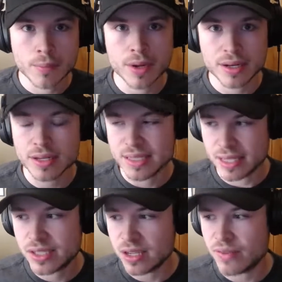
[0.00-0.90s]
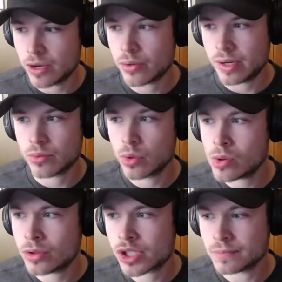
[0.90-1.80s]
But in a sense of unwritten
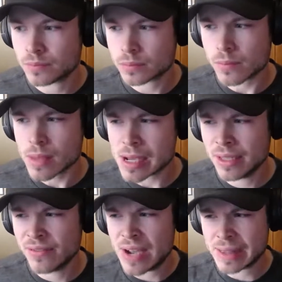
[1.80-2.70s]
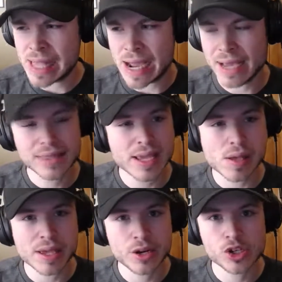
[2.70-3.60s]
rules, and the fact that I
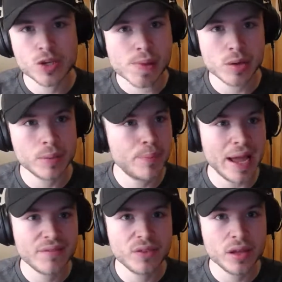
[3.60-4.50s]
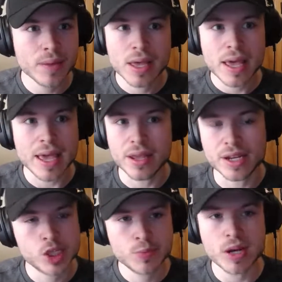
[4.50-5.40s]
think hitters should be able to bat flip and
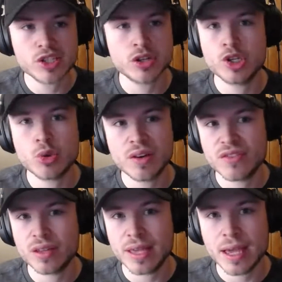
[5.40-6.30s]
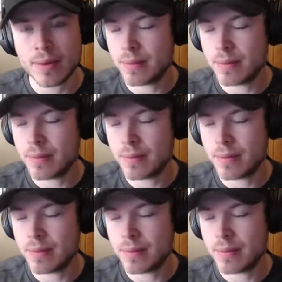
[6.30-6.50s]
express their joy for the game.